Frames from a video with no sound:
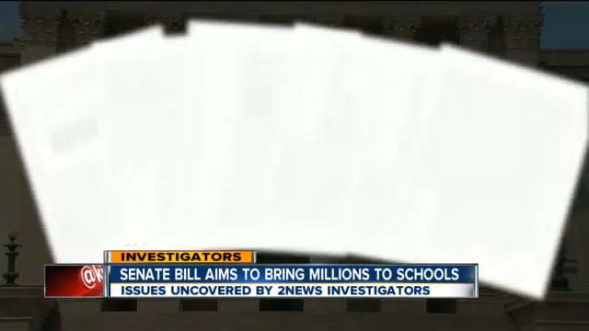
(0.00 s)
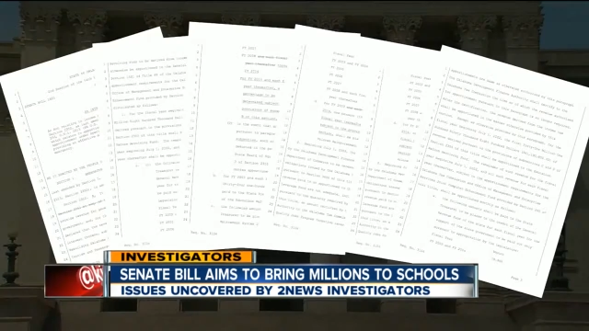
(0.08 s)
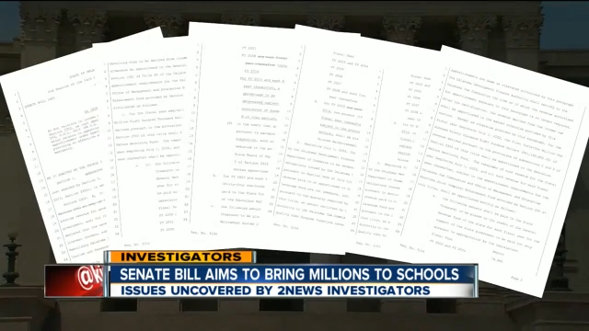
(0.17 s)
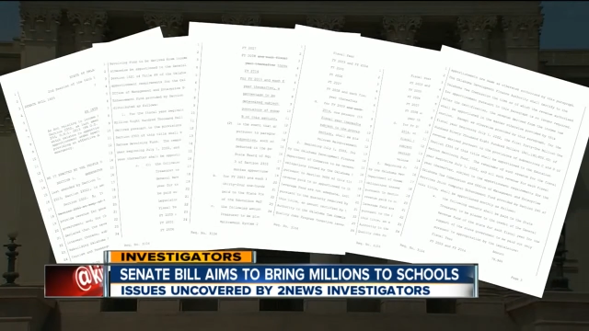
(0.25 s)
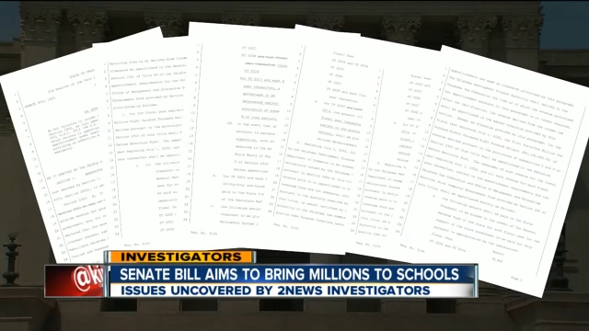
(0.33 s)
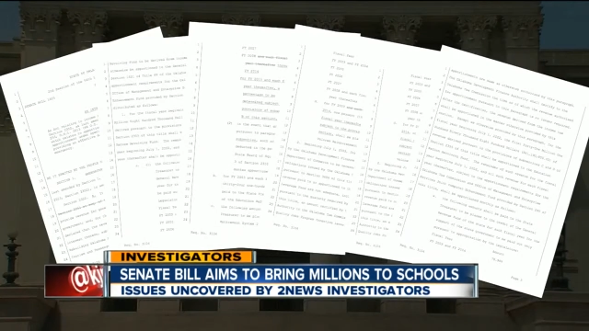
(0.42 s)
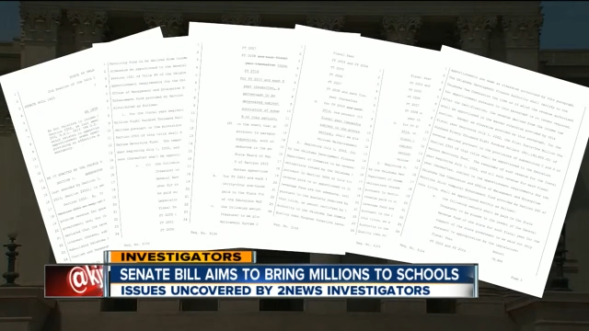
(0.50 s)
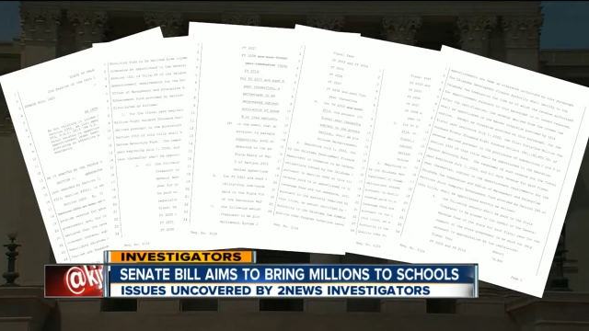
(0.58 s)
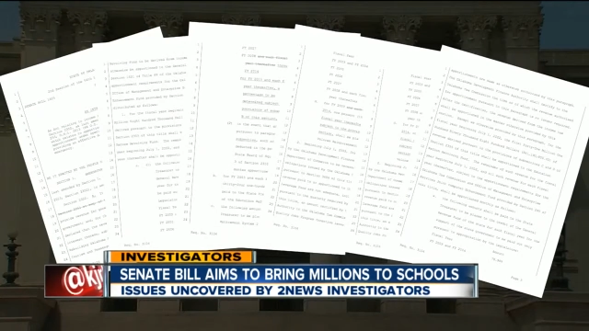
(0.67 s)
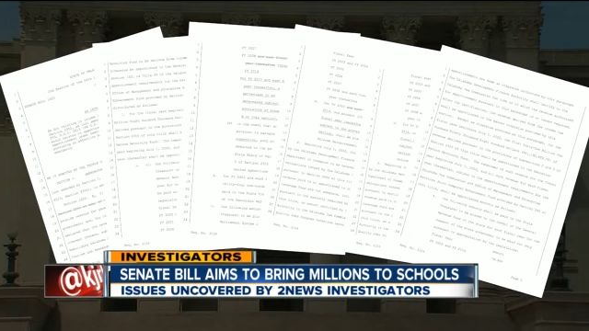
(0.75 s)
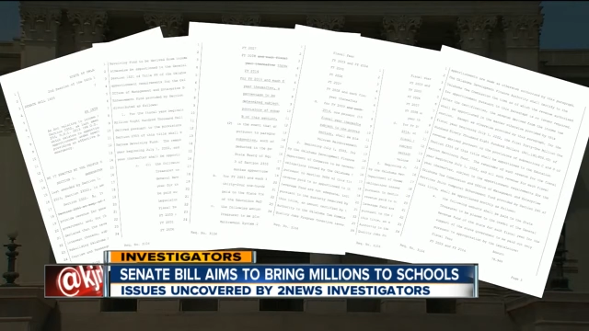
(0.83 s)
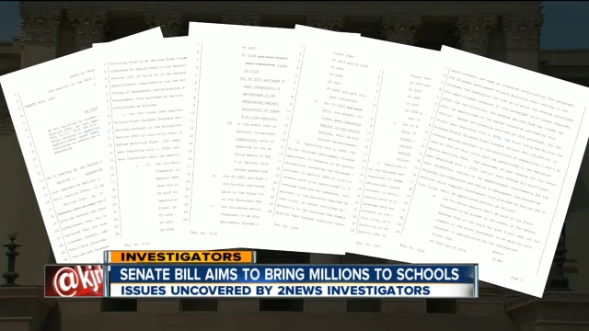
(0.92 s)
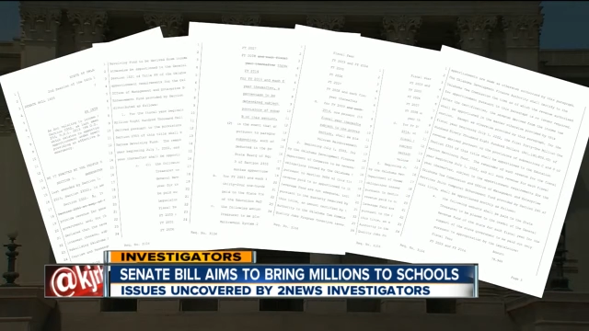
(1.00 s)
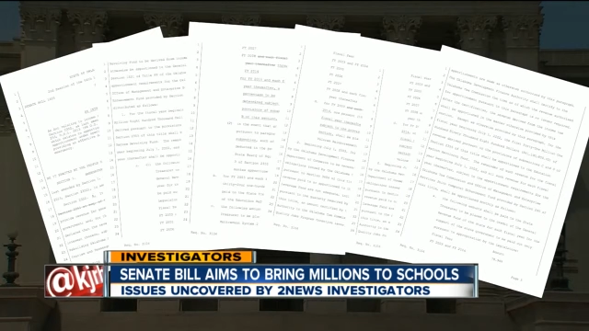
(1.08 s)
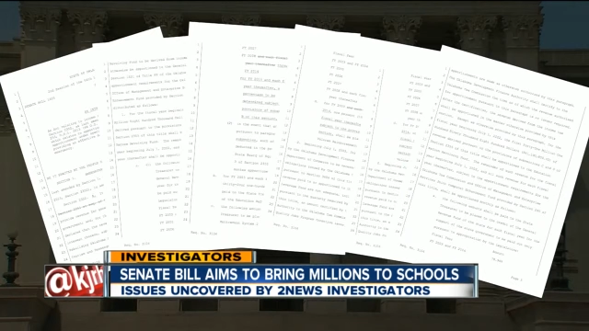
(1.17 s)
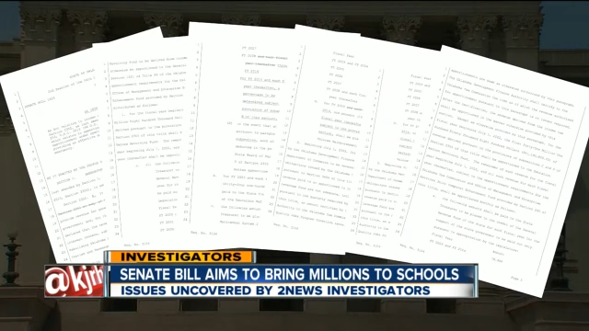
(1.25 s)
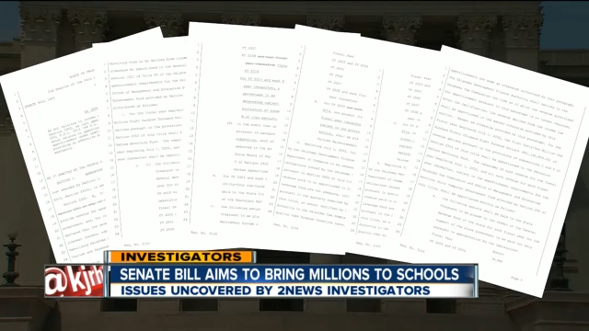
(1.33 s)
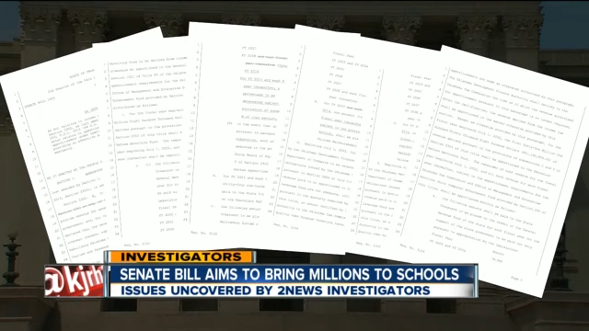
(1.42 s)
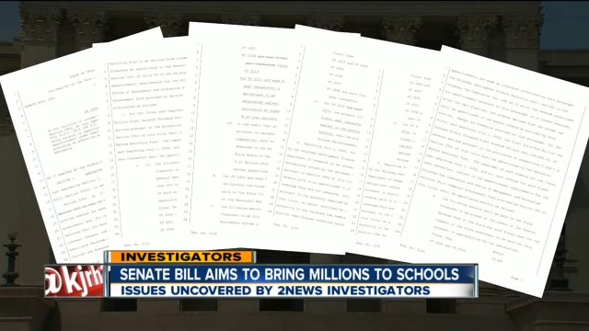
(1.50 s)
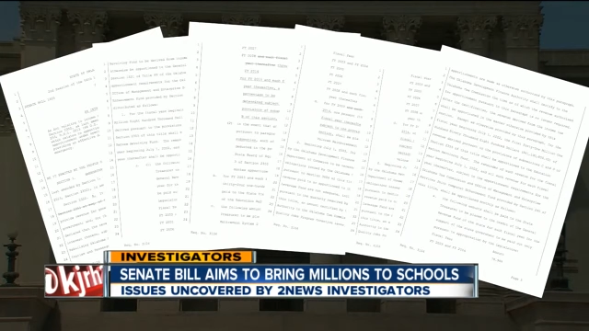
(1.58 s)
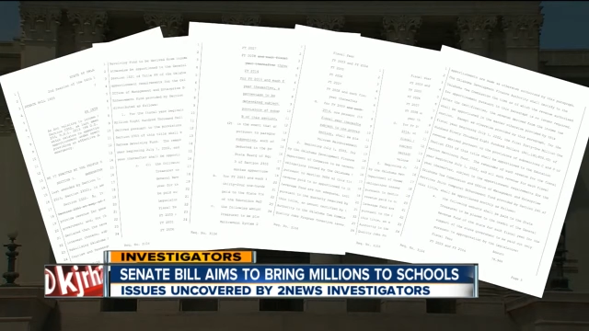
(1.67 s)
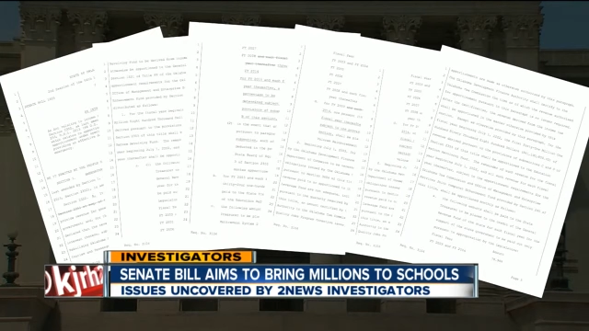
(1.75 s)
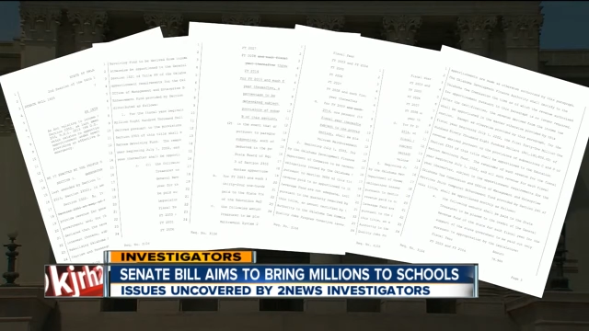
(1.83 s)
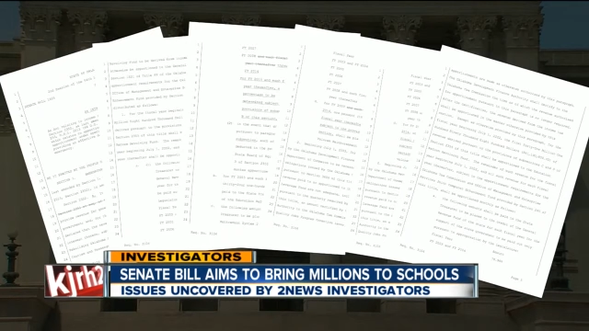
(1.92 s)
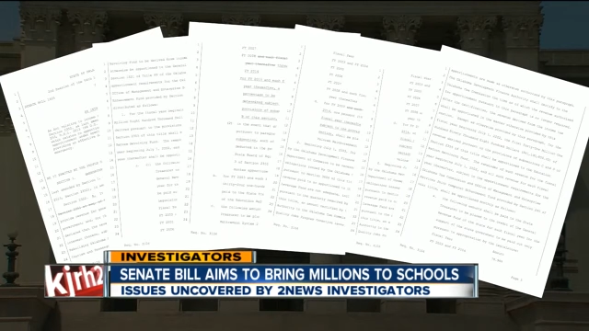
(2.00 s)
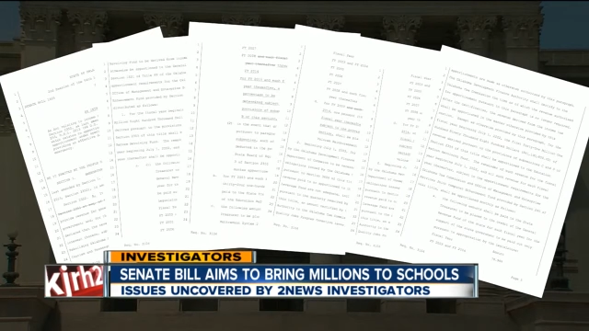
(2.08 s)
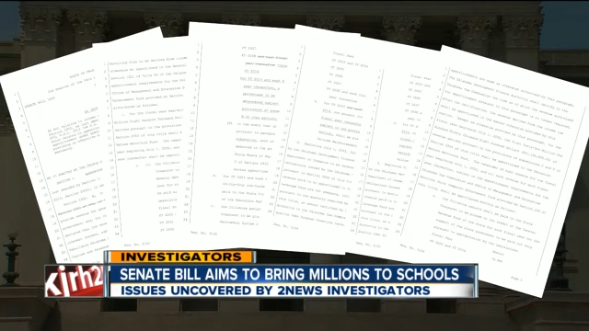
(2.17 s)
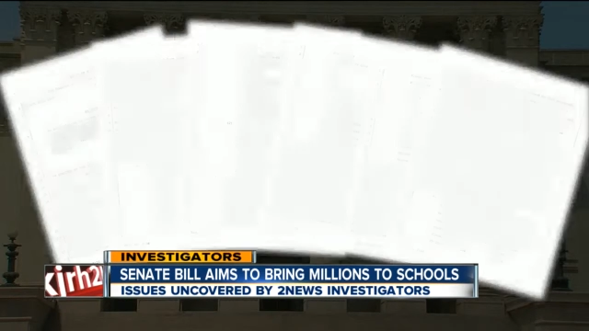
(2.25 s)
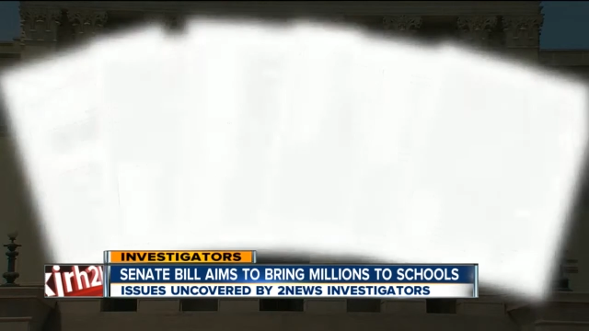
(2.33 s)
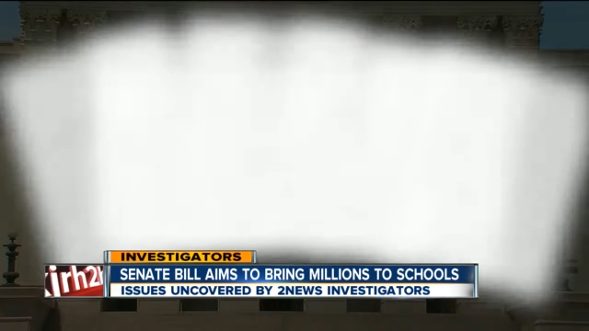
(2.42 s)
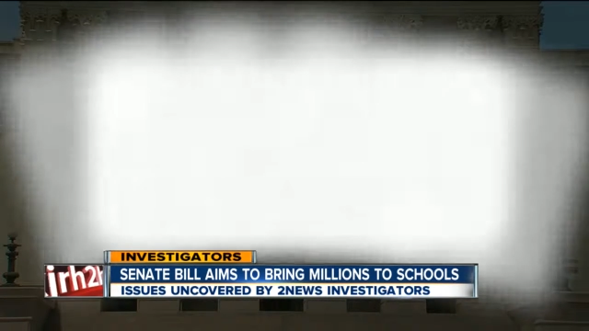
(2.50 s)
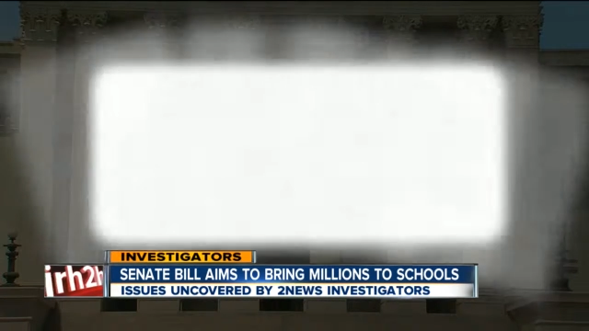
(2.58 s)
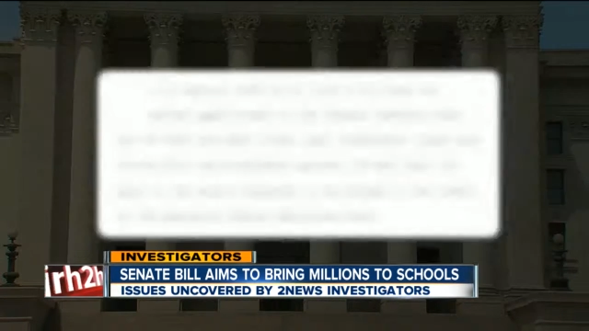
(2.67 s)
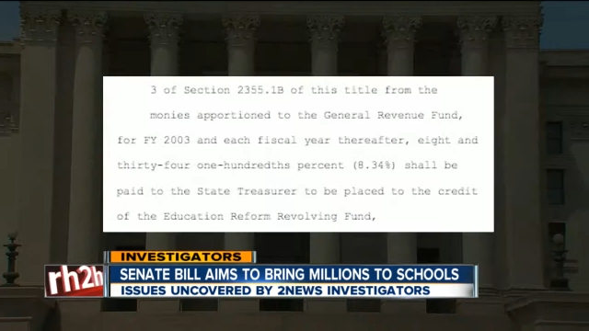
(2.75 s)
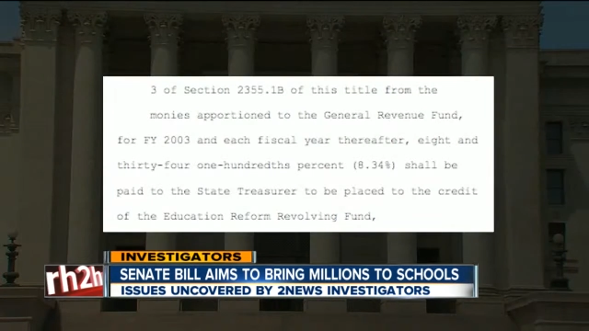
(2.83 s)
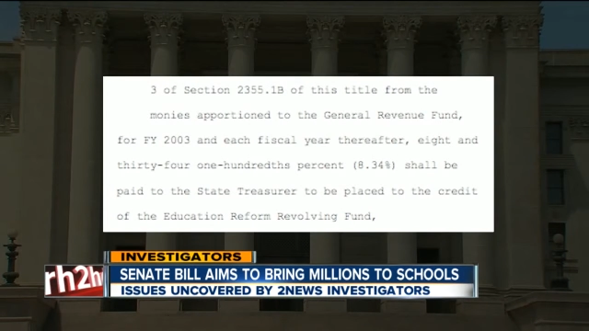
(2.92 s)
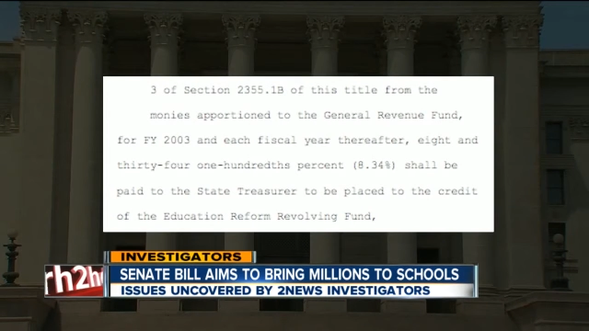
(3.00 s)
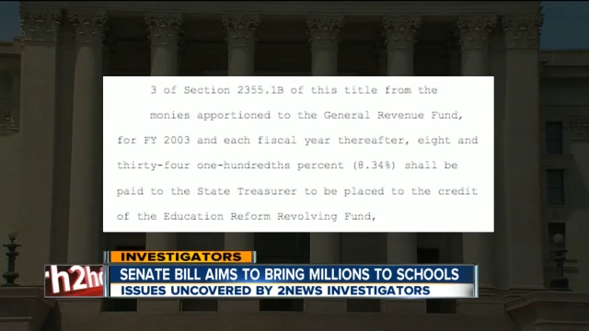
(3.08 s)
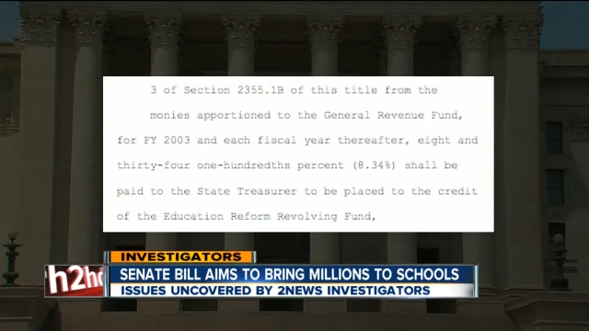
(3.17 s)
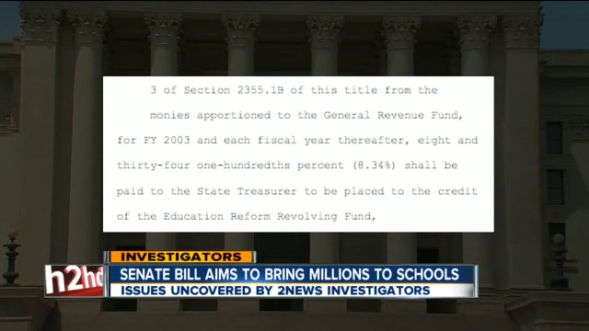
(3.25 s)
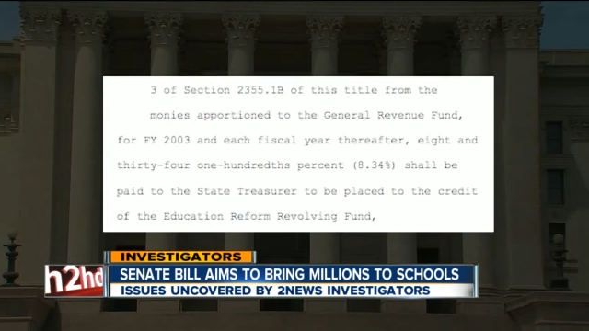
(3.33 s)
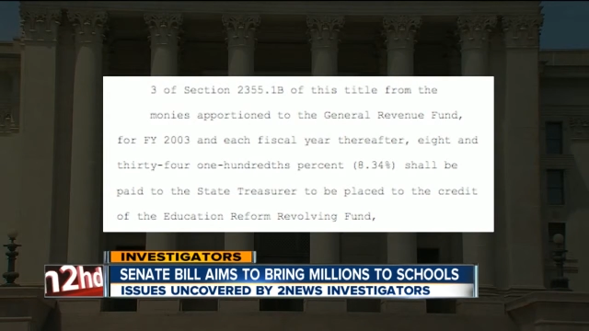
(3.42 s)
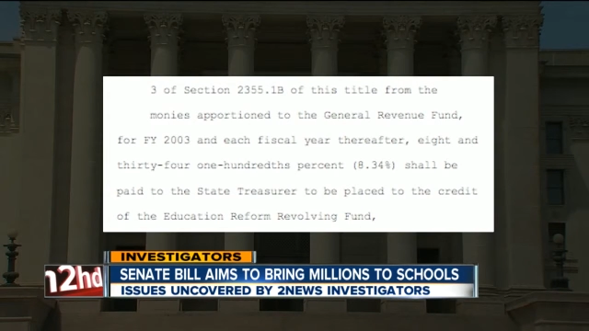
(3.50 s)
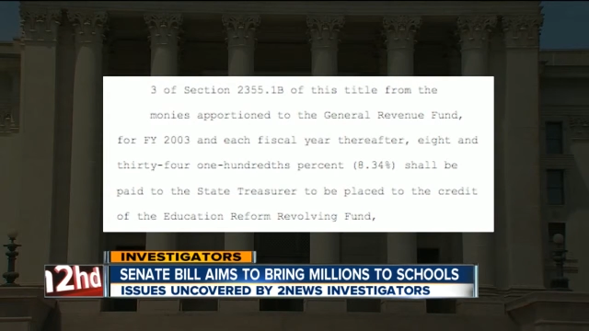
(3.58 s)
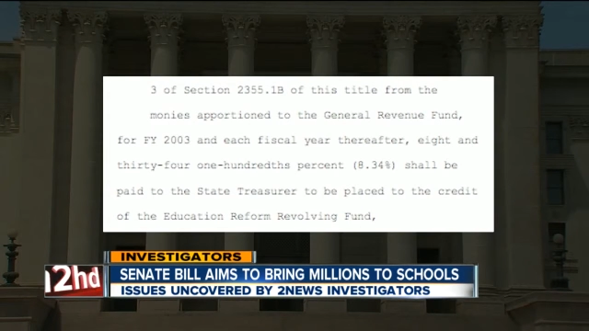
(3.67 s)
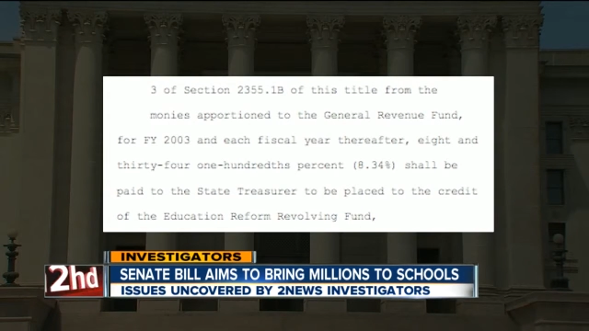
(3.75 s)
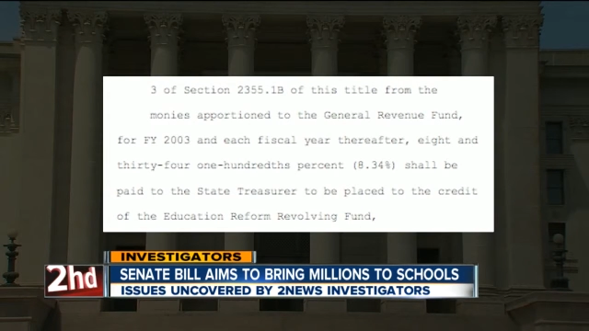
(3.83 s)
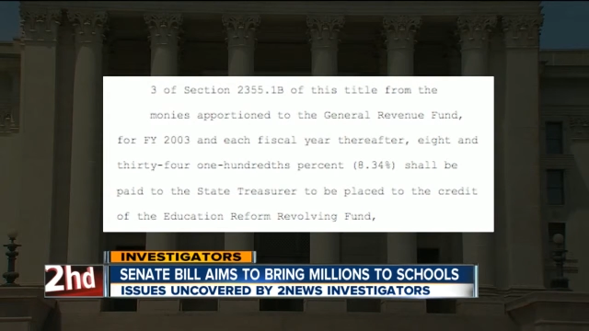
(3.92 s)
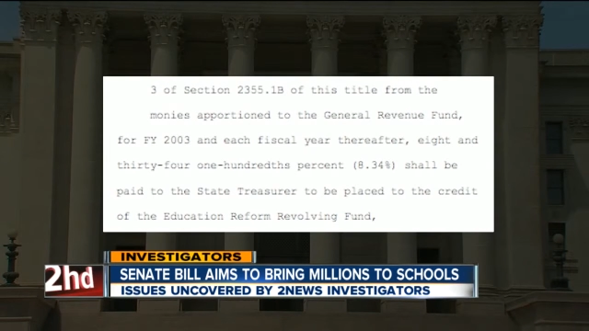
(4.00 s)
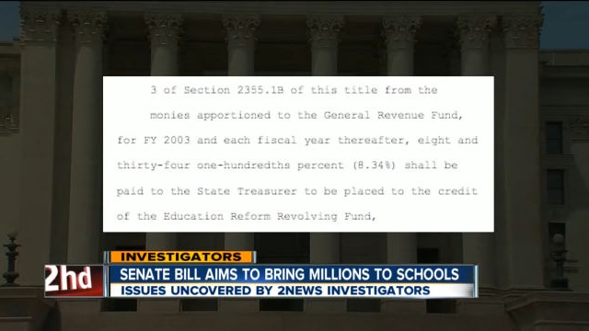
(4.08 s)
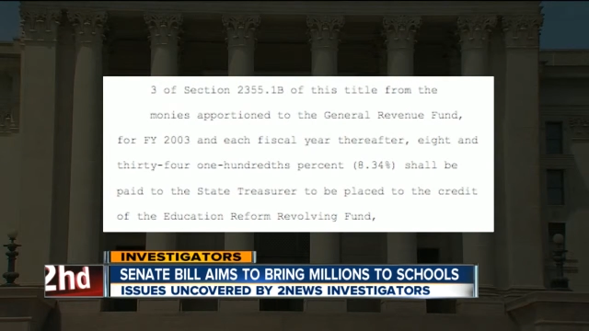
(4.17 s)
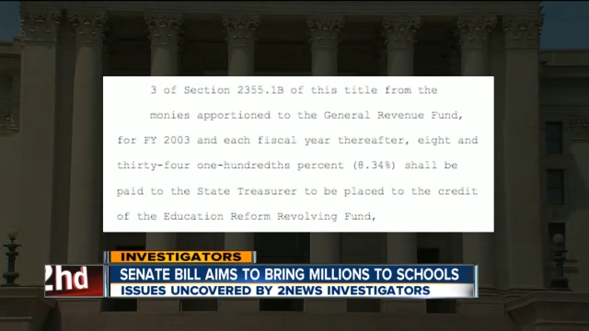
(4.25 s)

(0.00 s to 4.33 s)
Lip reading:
No face is visible, so there are no lips to read.